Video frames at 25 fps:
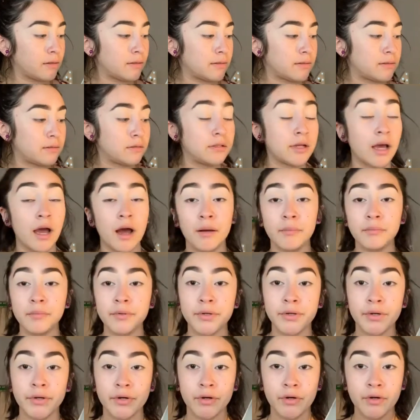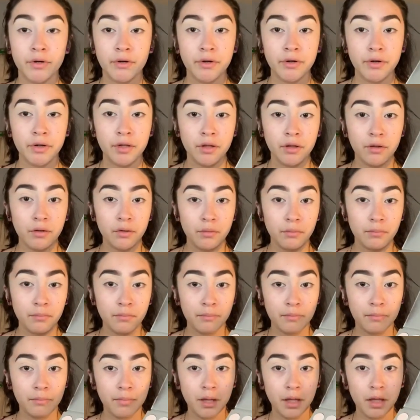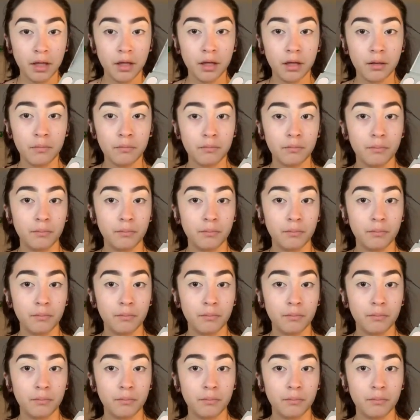stabbed her a bit,